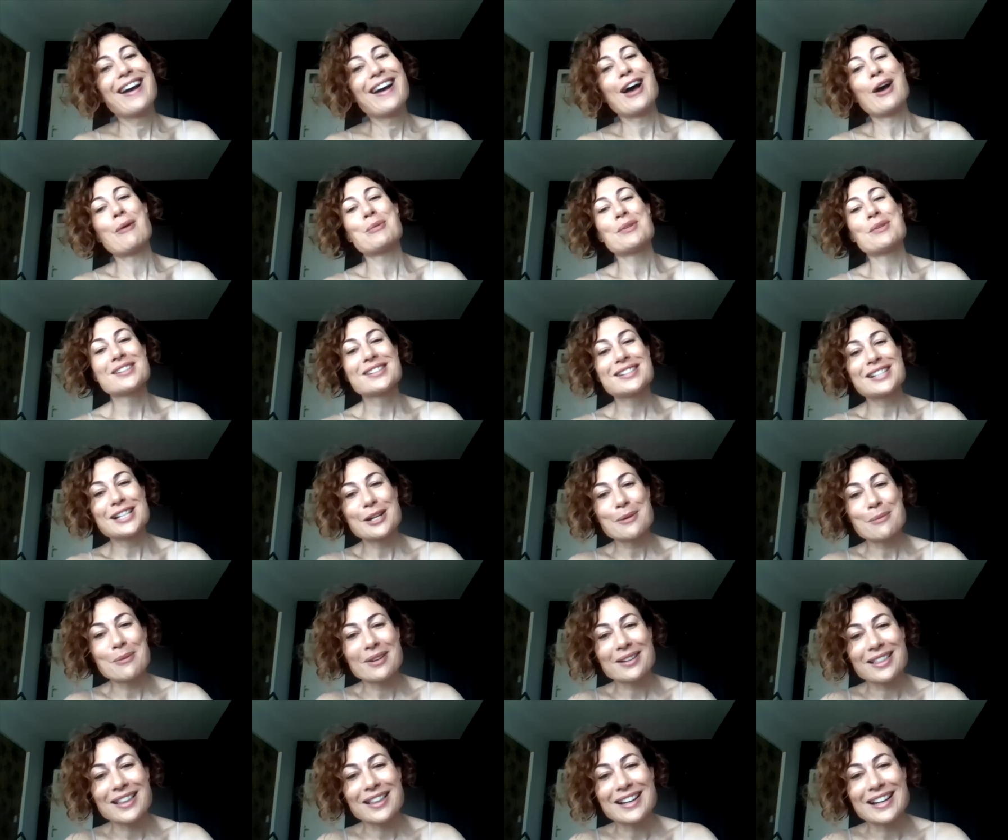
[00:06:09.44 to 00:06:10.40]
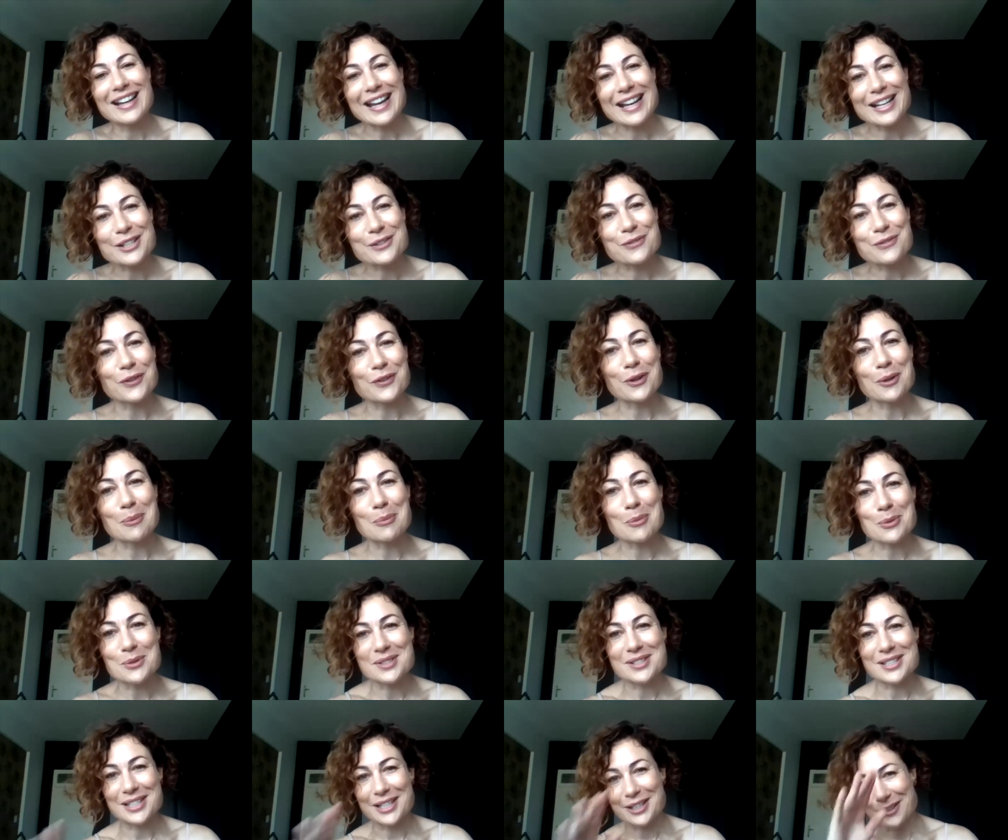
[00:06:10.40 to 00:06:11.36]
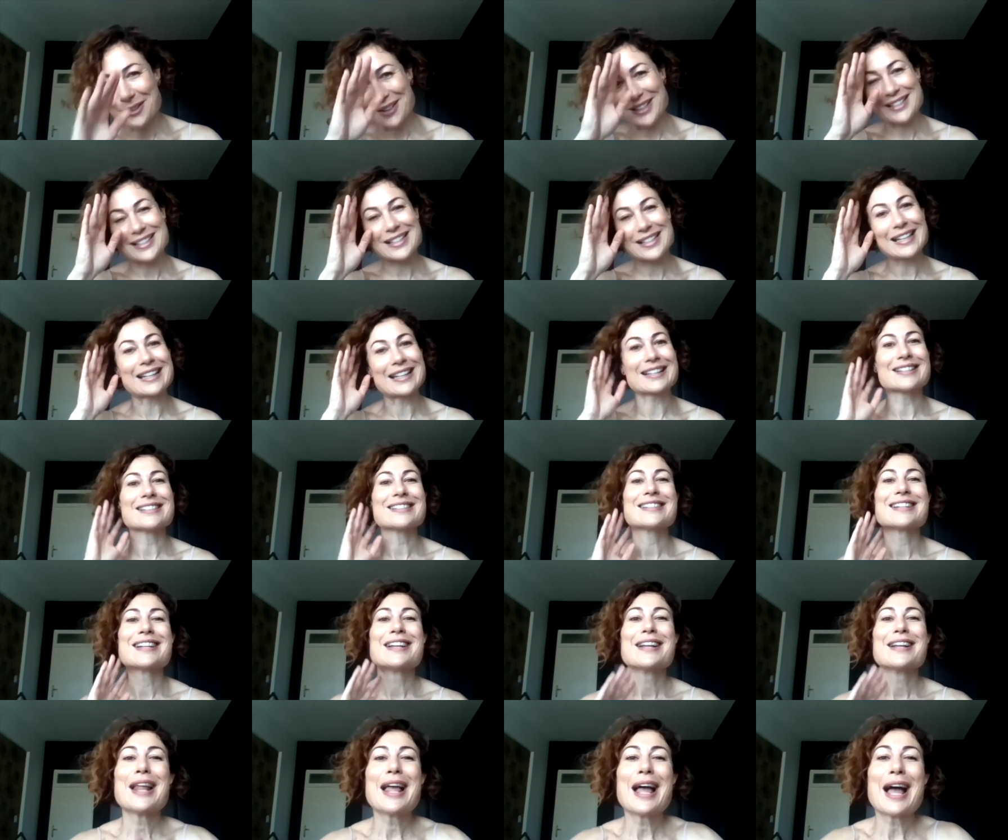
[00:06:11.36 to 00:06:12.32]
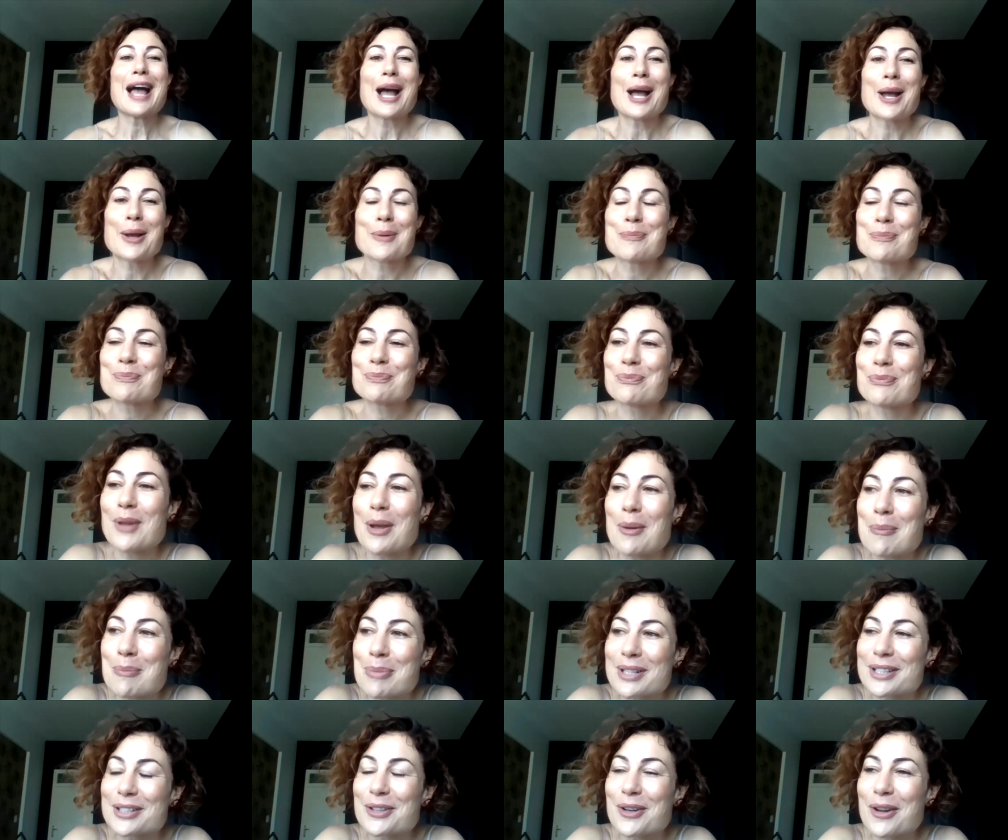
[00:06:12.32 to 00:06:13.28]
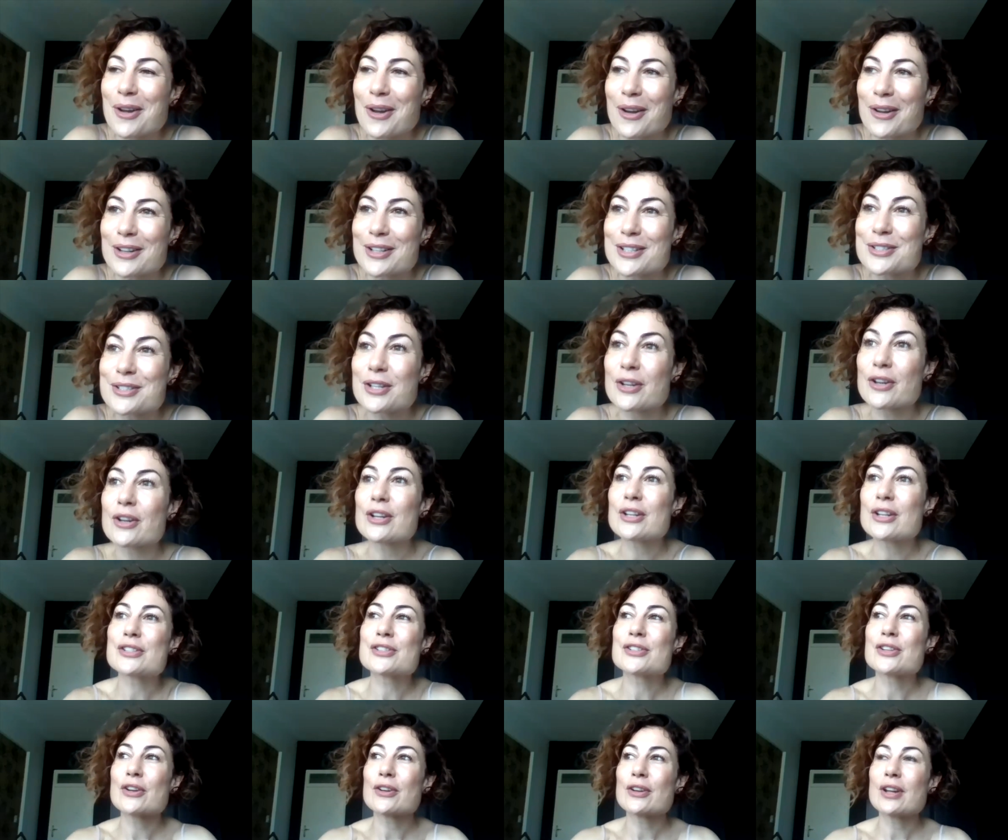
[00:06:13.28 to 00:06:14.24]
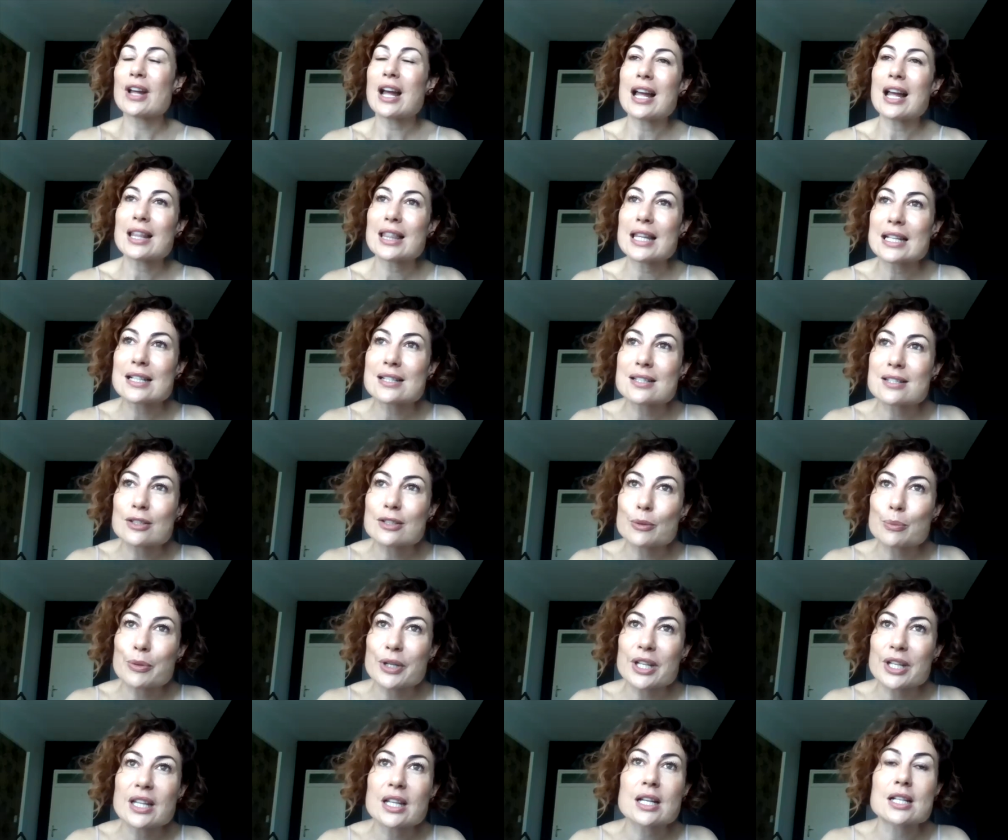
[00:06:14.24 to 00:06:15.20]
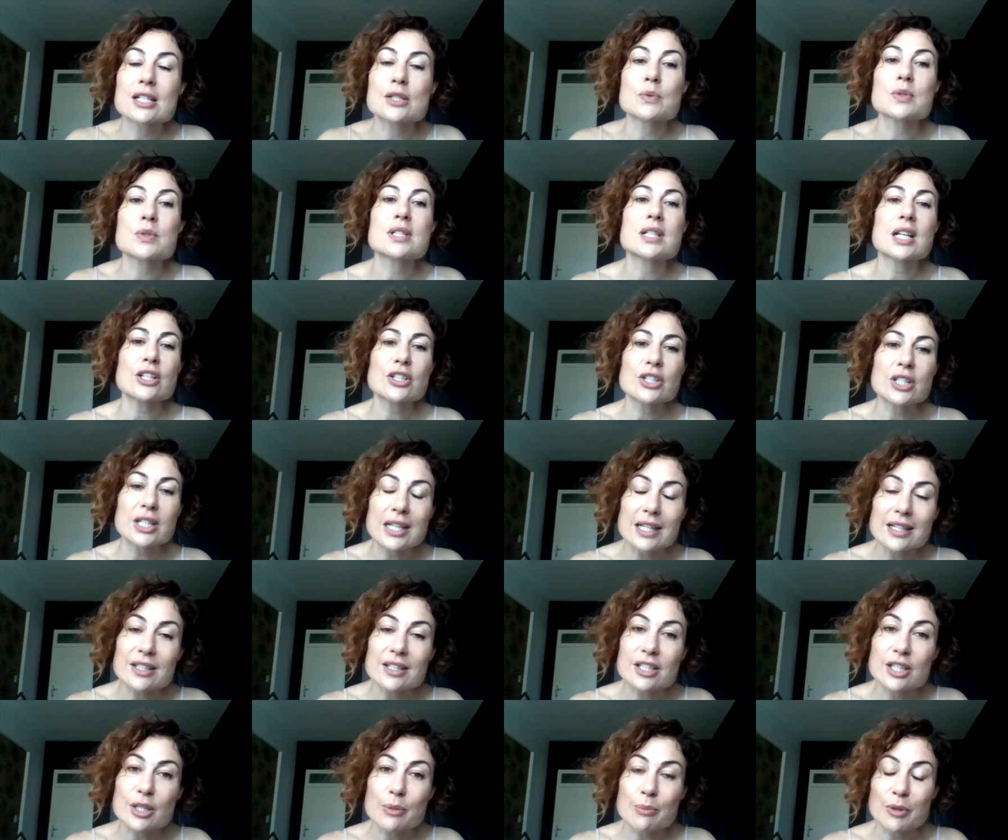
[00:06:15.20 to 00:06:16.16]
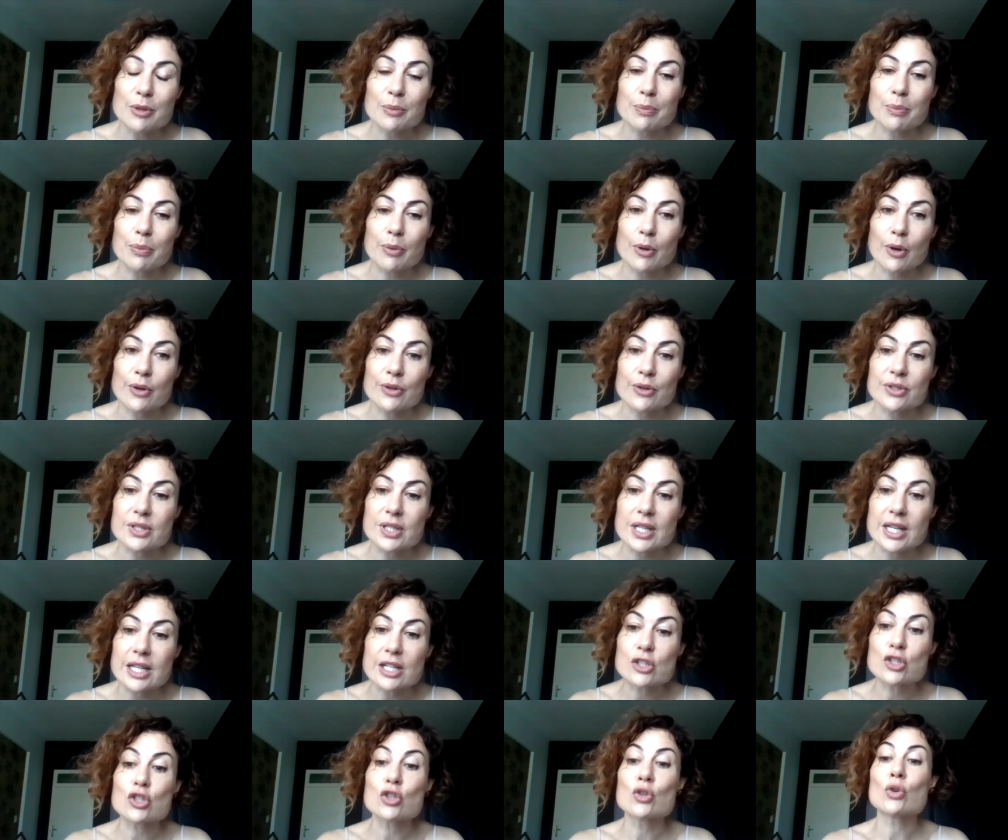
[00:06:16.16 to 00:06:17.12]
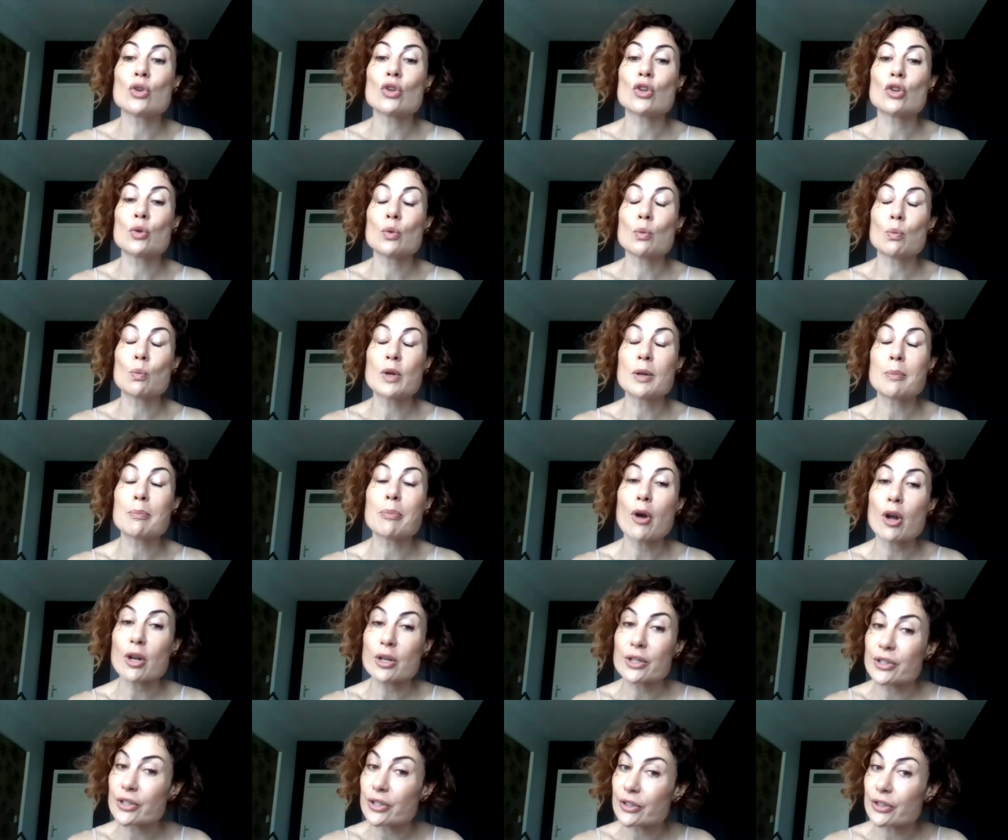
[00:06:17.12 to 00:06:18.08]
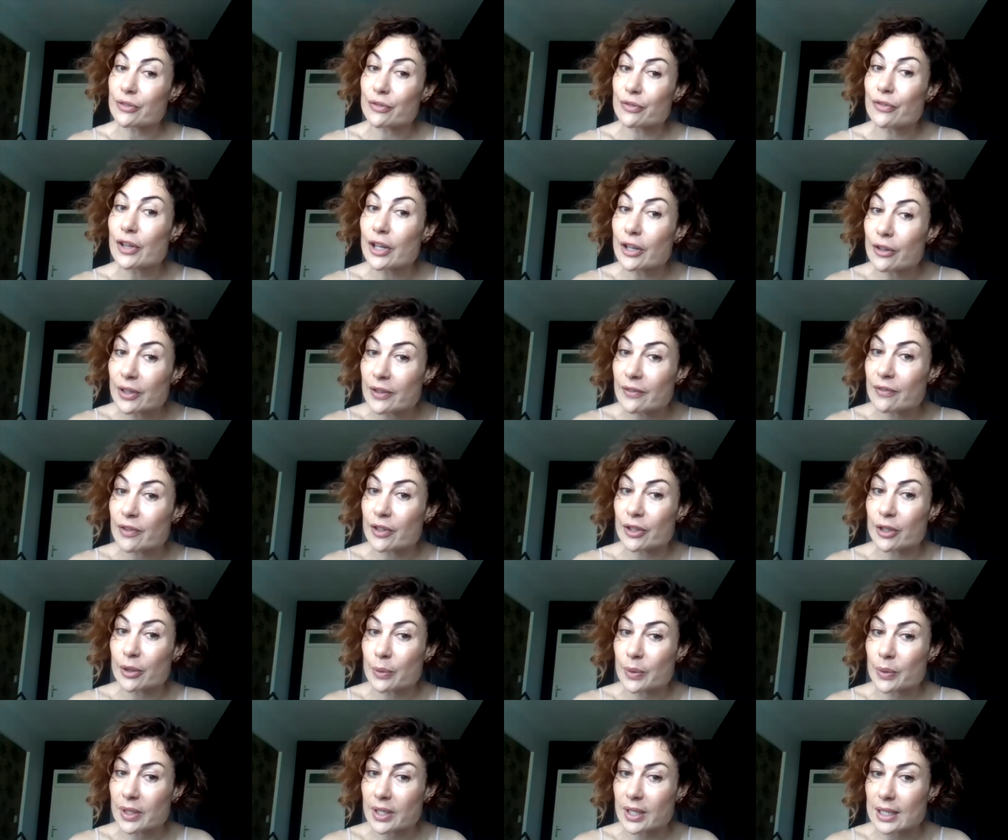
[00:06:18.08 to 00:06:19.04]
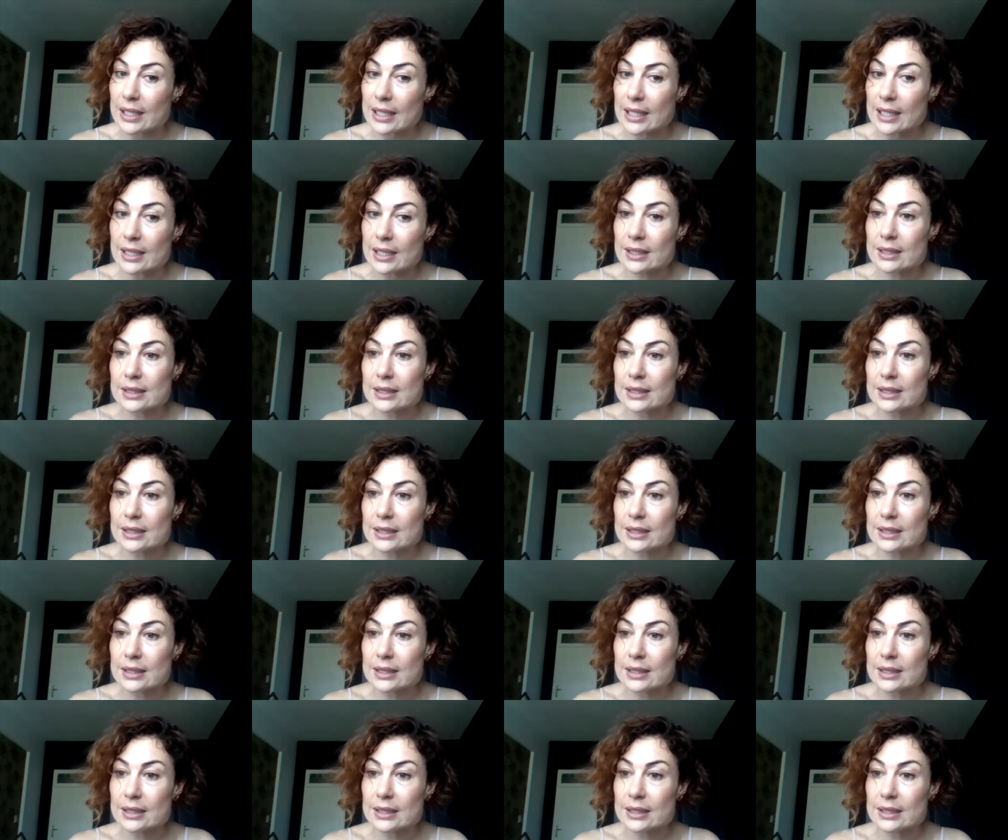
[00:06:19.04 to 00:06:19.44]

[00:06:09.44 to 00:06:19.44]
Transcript: we'll see what the next film or series is. Um, but no, so so I think still breathing because it was such an intimate process. You, you we bonded very very quickly